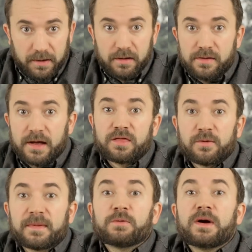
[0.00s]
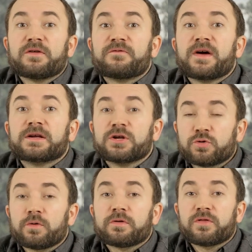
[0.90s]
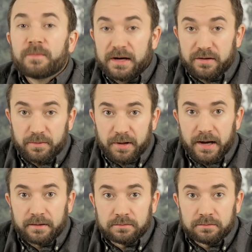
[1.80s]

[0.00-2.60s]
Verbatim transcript: Because that's the main way the Fed controls the money supply.